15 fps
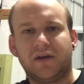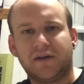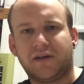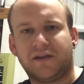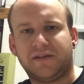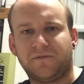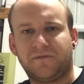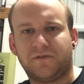Now
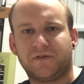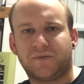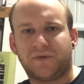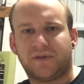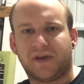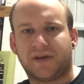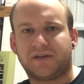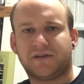the difference
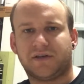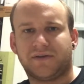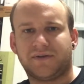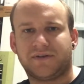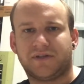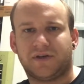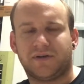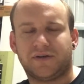with EXO
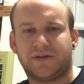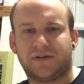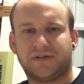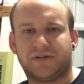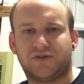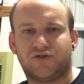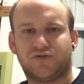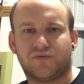is though it
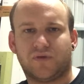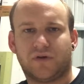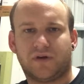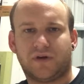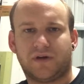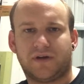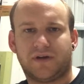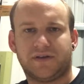doesn't
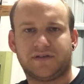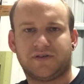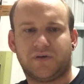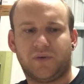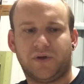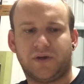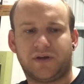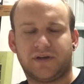dry as
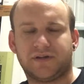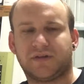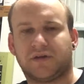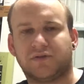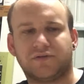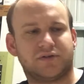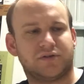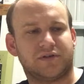quick as
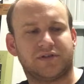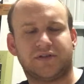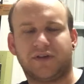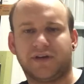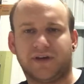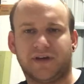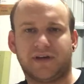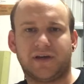Ultra, so
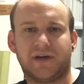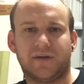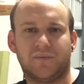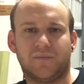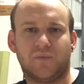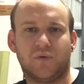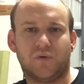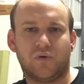you're going to get
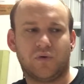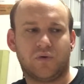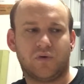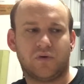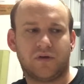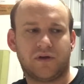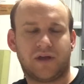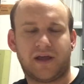more
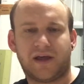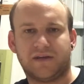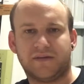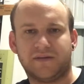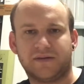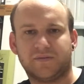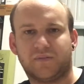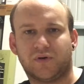out of
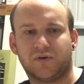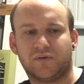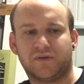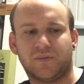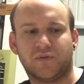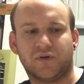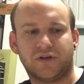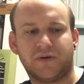this bottle
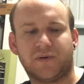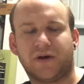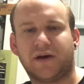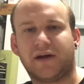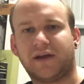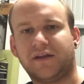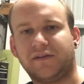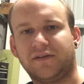than what you
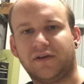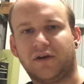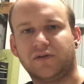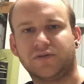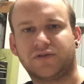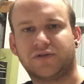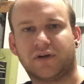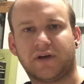are out of the
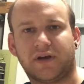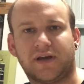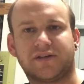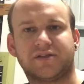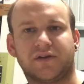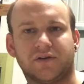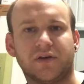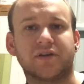Ultra.
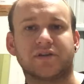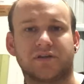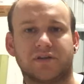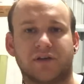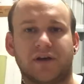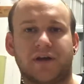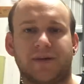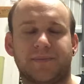EXO goes
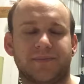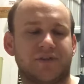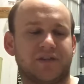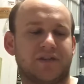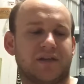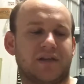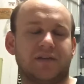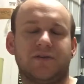
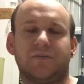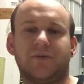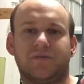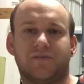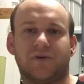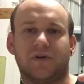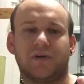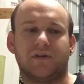just that little bit
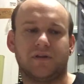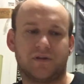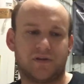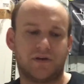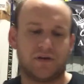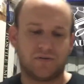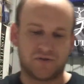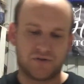further
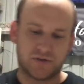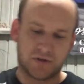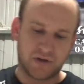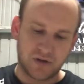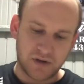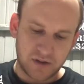than Ultra.